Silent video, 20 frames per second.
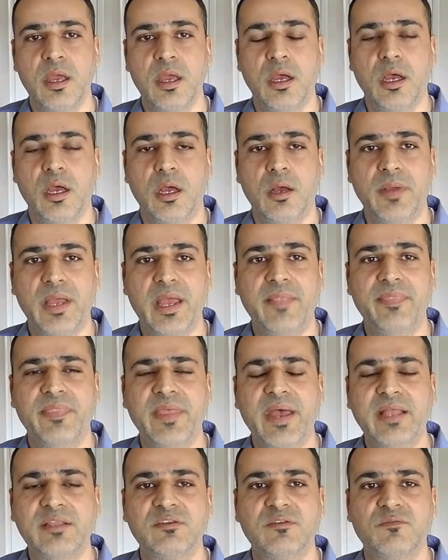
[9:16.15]
And
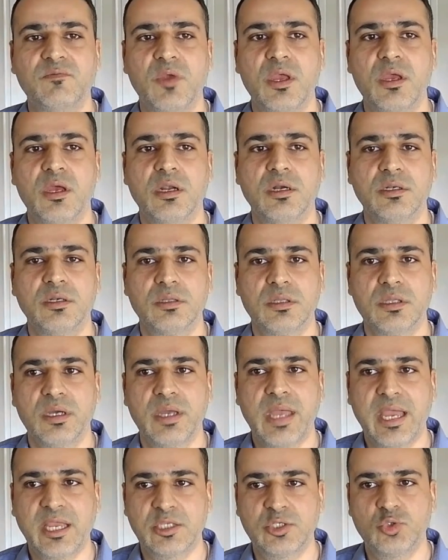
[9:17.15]
that's where the
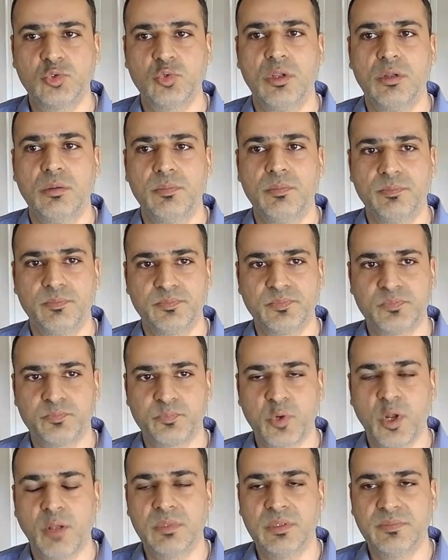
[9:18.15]
actual
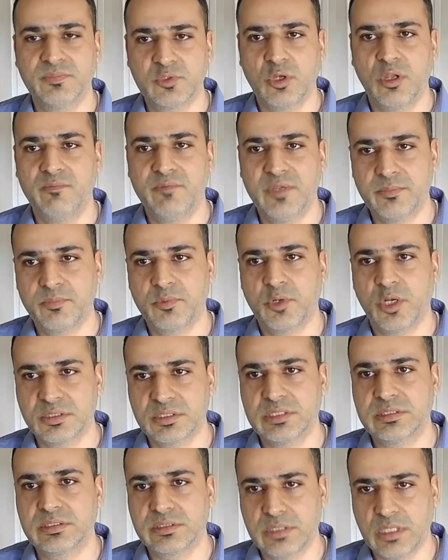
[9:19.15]
problem-solving
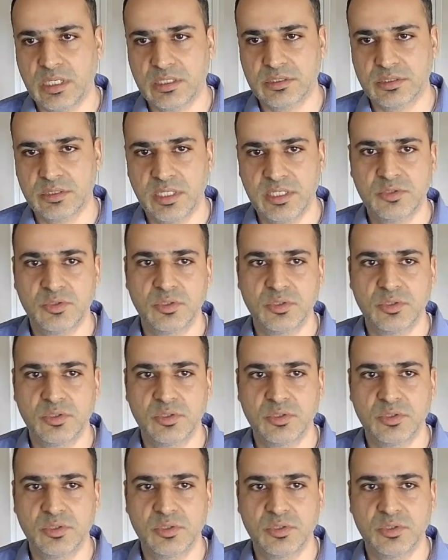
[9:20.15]
process starts, right?